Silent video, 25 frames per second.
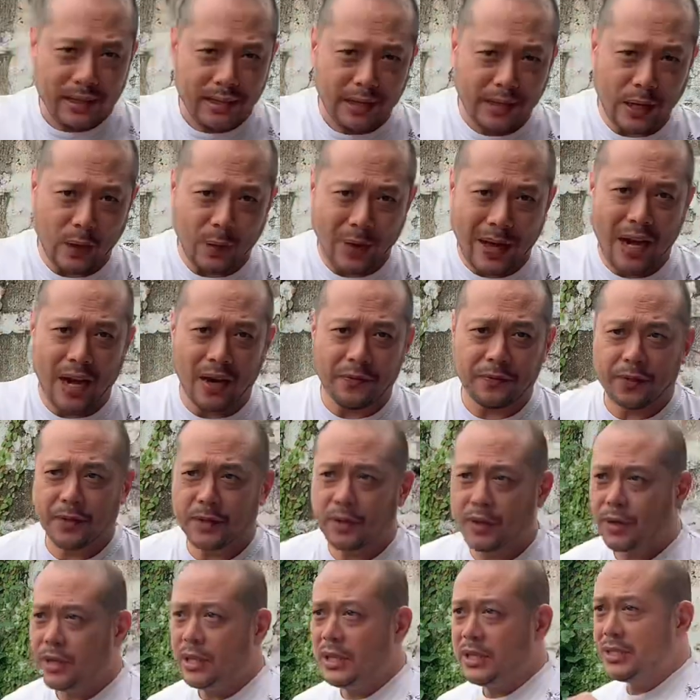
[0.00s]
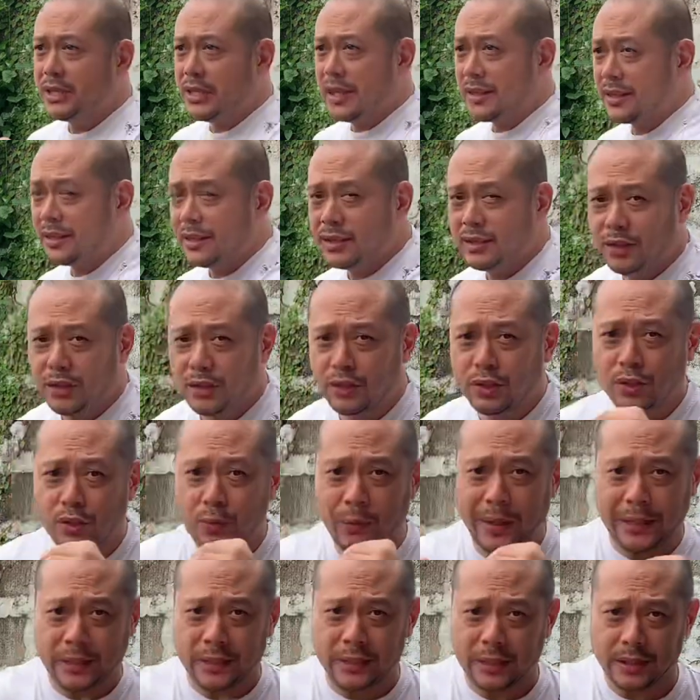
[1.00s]
Now, after 30 seconds, you
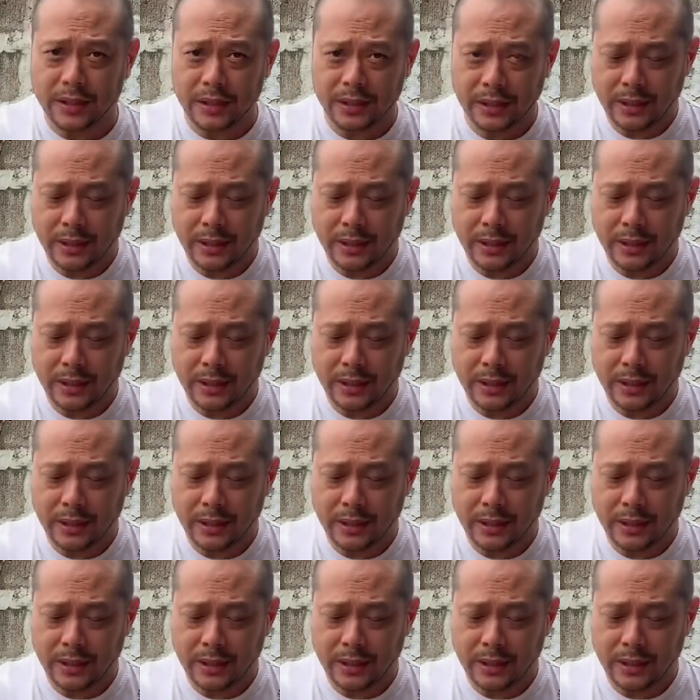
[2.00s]
switch.